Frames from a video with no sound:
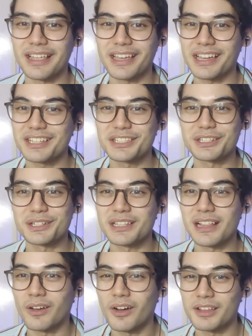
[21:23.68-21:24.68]
Like,
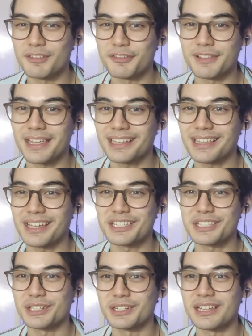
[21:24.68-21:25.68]
external conflict.
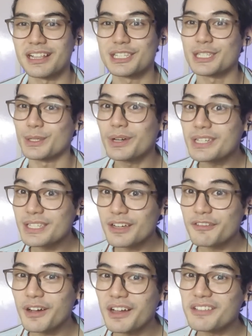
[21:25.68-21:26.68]
External source
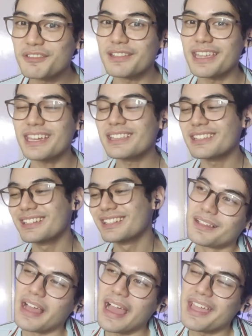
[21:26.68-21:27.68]
of conflict.
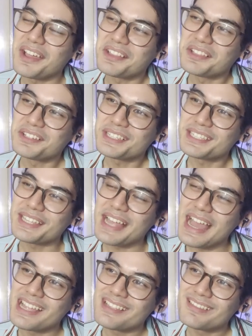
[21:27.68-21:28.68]
I
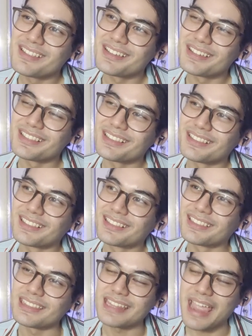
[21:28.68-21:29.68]
understand
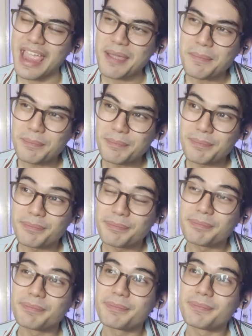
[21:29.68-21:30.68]
Tep.
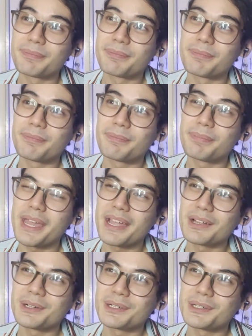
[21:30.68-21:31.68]

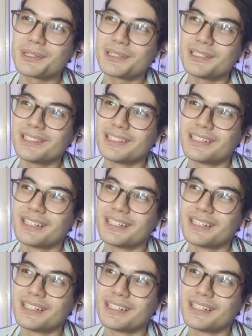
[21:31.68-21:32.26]
Pero,